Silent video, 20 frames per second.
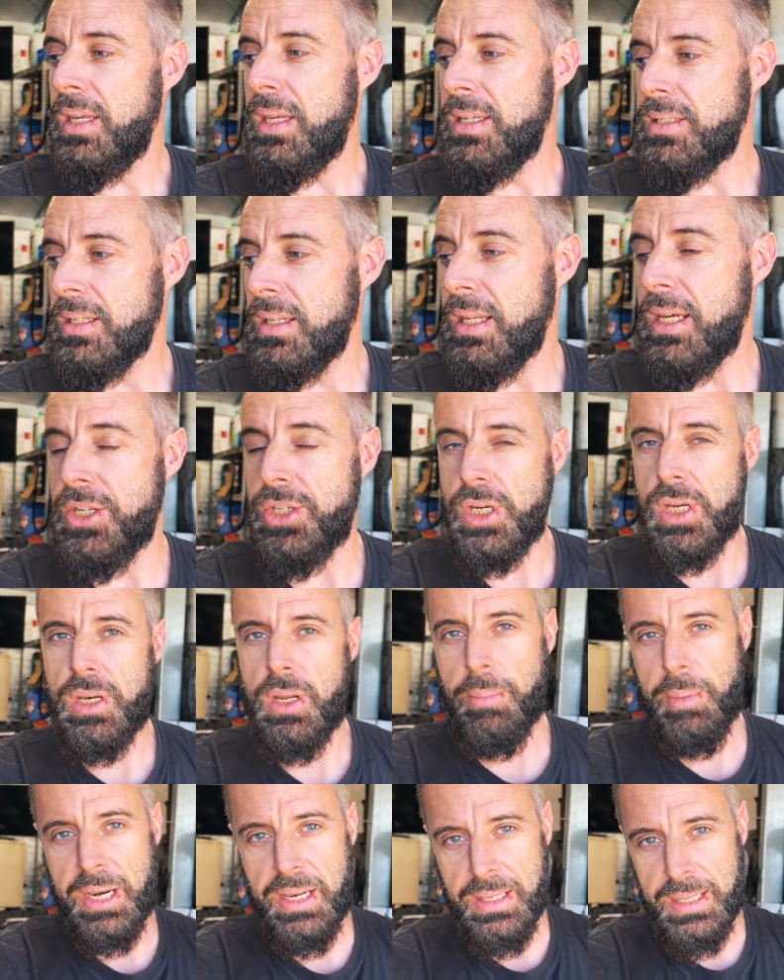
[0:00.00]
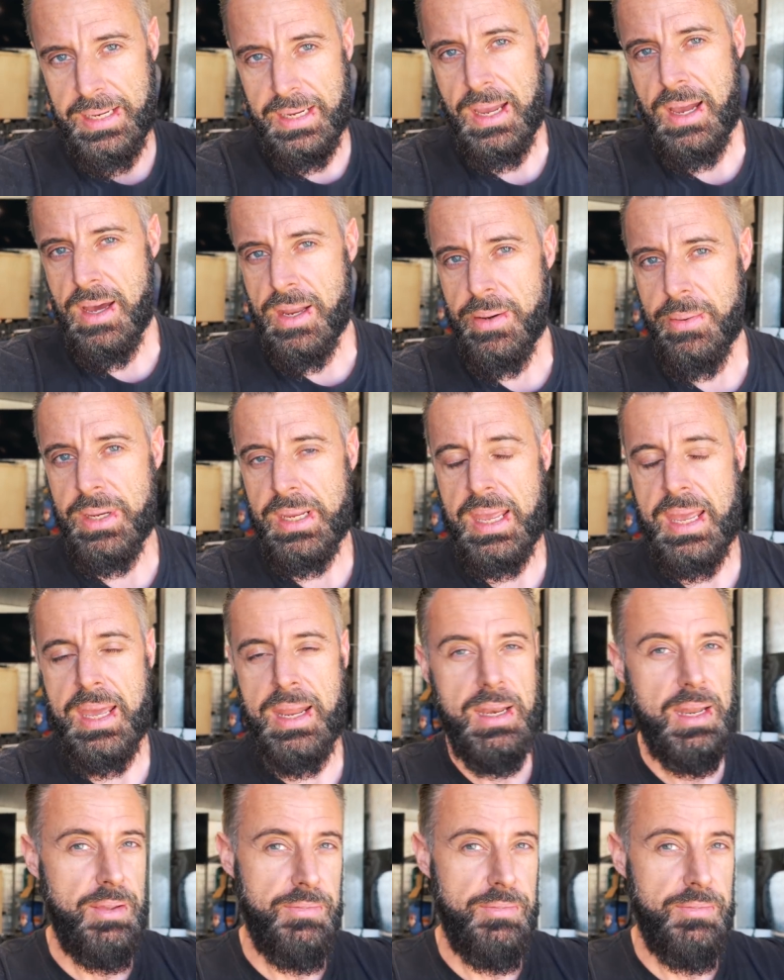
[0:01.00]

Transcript: He's a legend. I'm going to link Arno again.